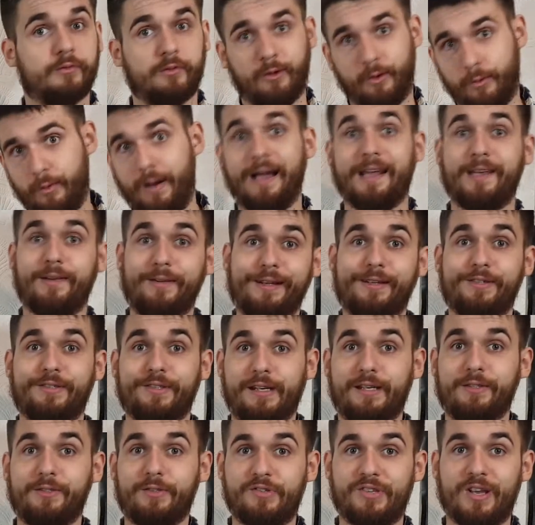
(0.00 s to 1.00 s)
Why are you
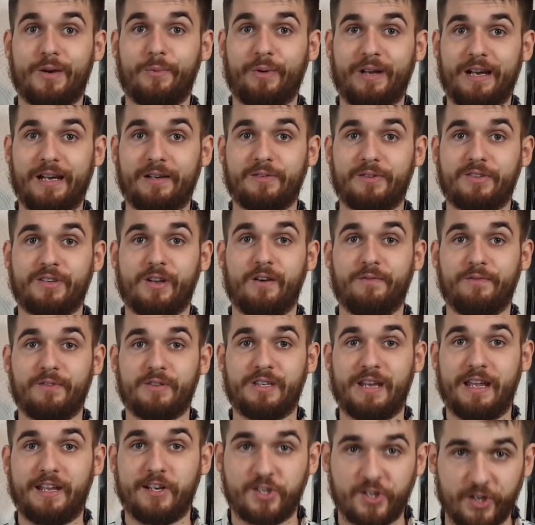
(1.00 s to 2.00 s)
listening to someone else's
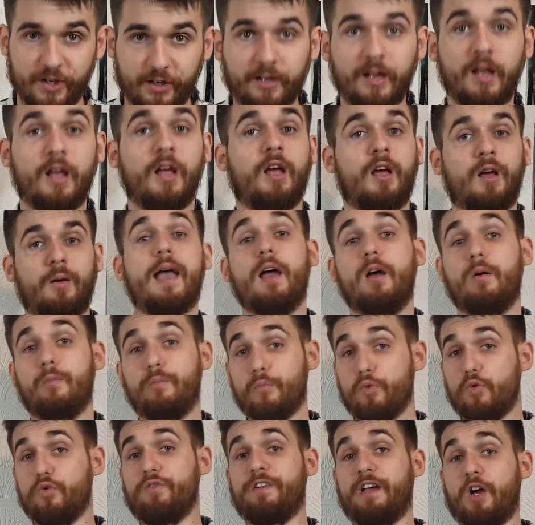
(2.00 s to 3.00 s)
conversation?
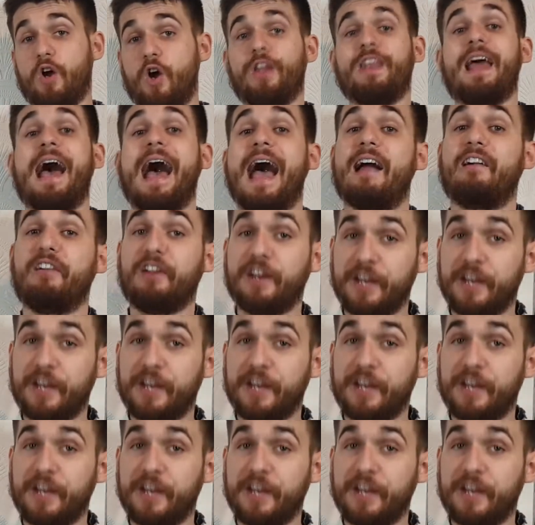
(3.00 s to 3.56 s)
Moving on, our